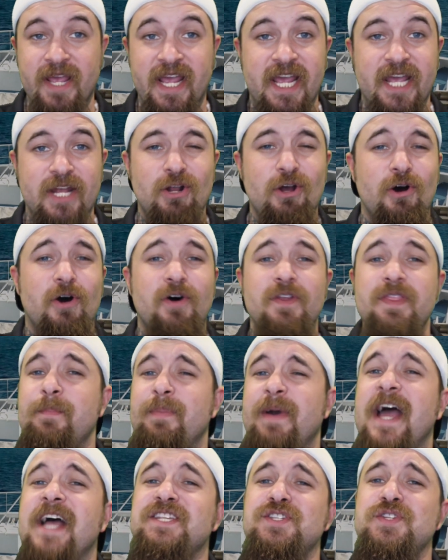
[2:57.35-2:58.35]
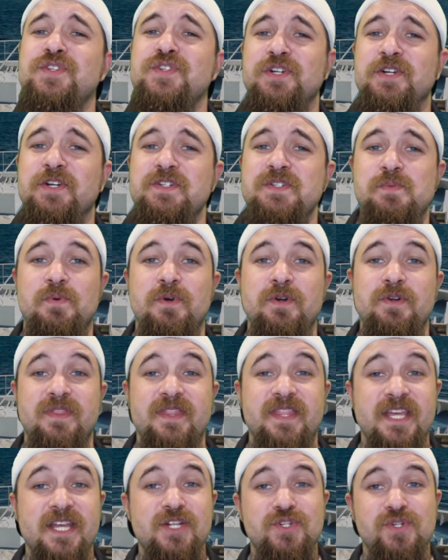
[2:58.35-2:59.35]
and all the passengers were
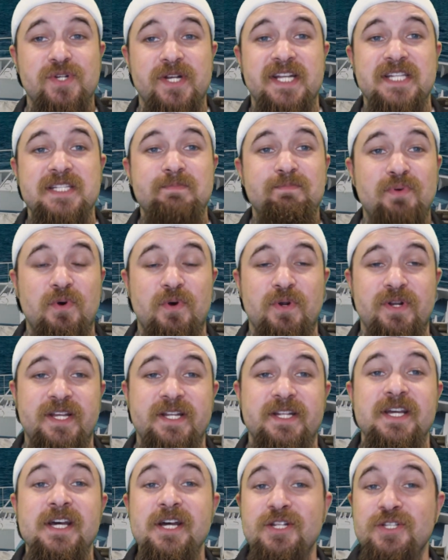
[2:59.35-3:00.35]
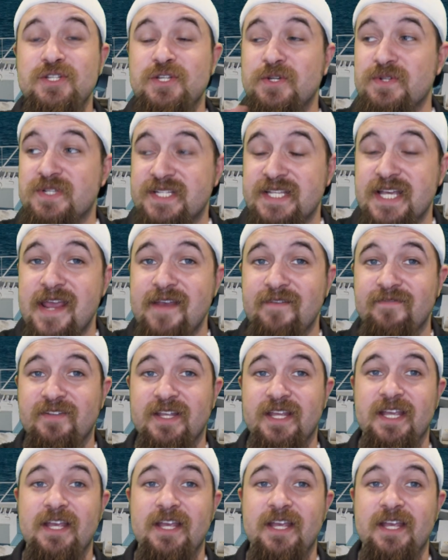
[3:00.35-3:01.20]
then transported to safety